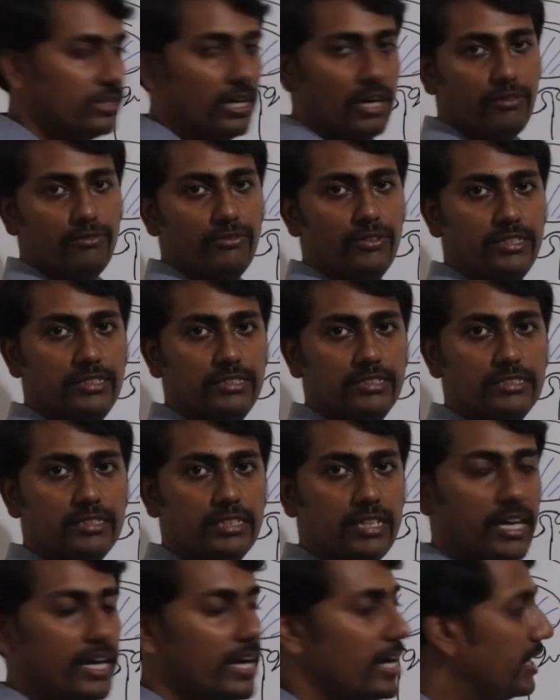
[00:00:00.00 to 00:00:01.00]
downwards
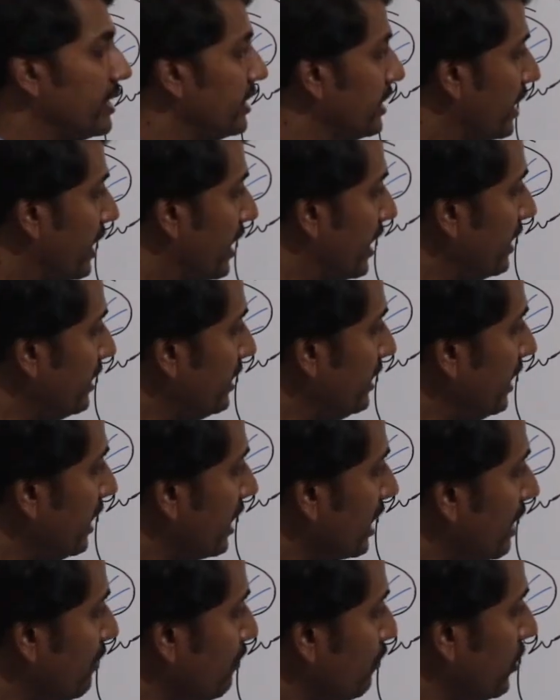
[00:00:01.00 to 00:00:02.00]
and the
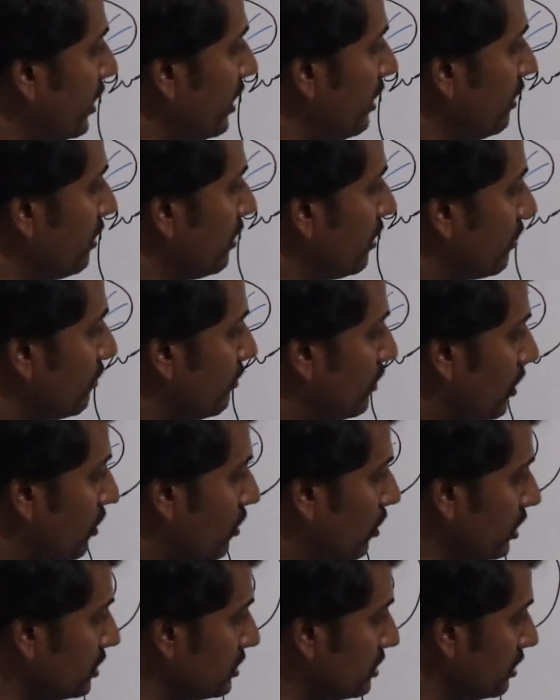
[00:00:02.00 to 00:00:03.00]
anterior component will
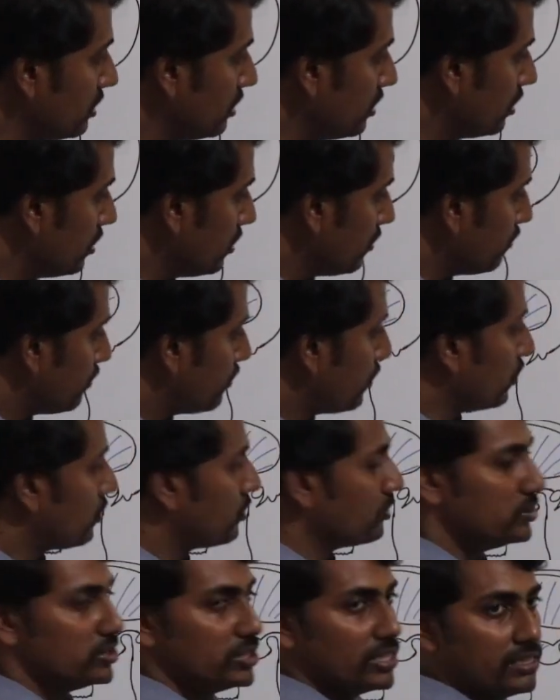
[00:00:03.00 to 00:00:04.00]
cause
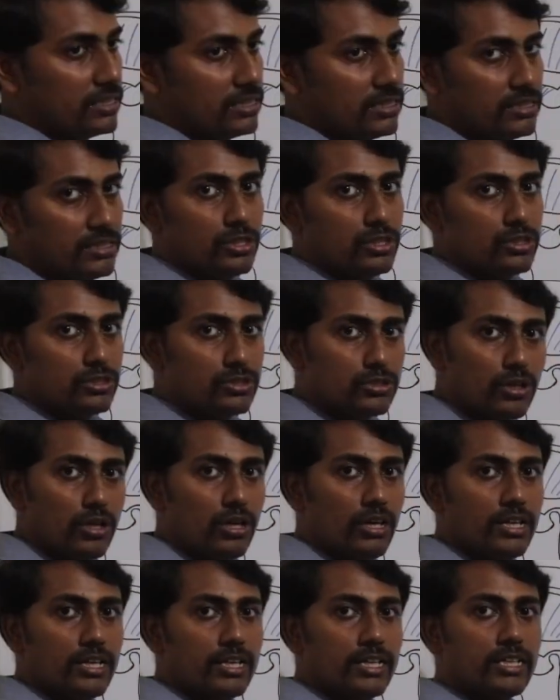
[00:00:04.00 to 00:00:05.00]
protrusion.
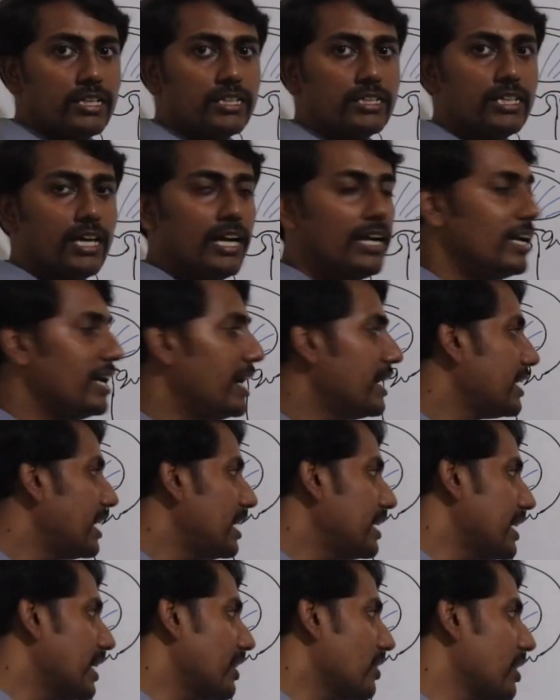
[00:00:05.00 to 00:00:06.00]
So the
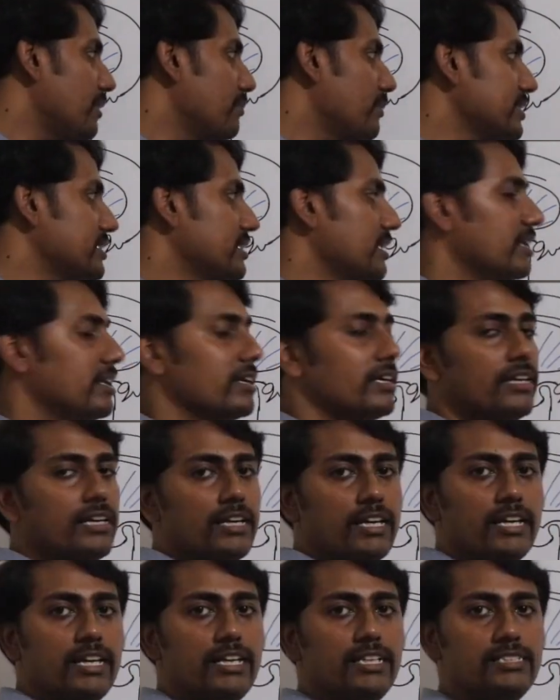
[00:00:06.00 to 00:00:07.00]
lateral pterygoid muscle
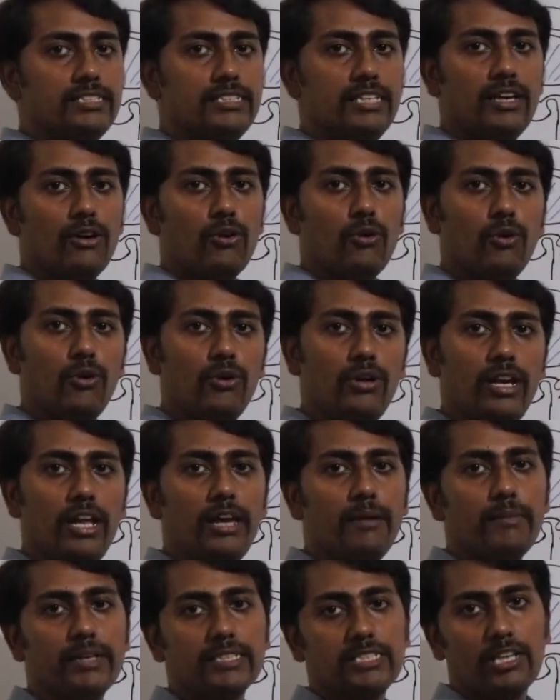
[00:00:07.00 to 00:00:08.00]
is the
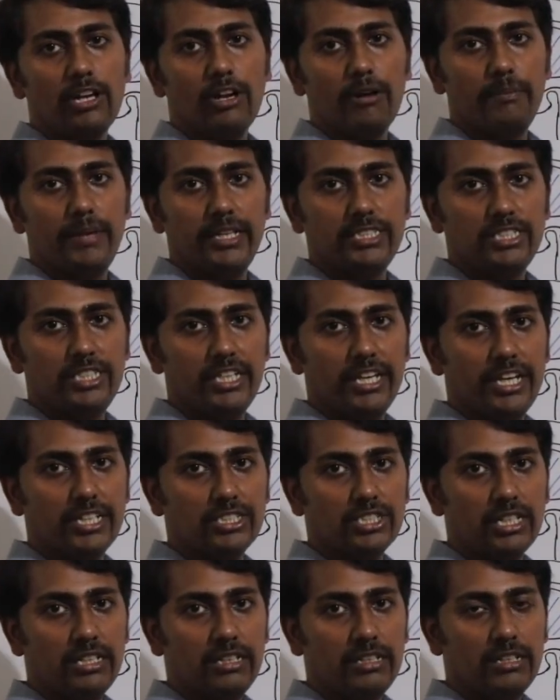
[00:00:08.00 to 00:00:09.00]
only muscle of
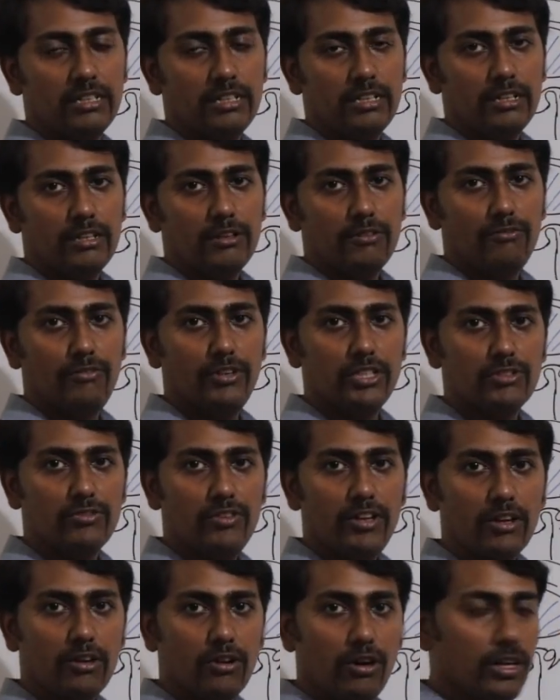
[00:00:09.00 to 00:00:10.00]
mastication which
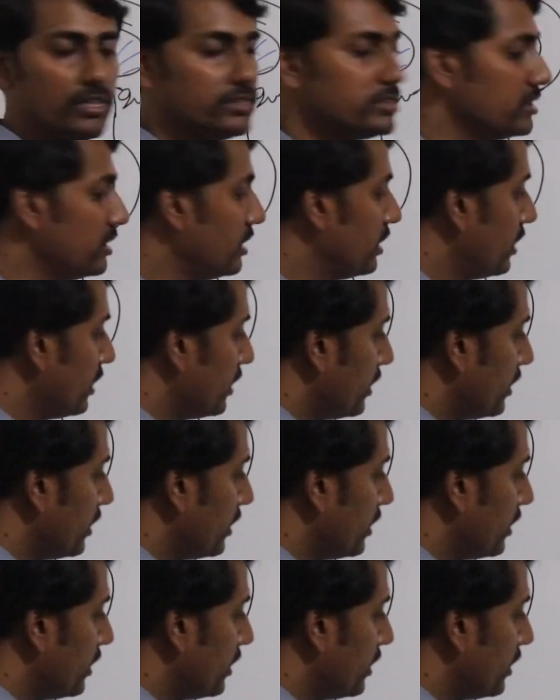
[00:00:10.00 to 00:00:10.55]
will cause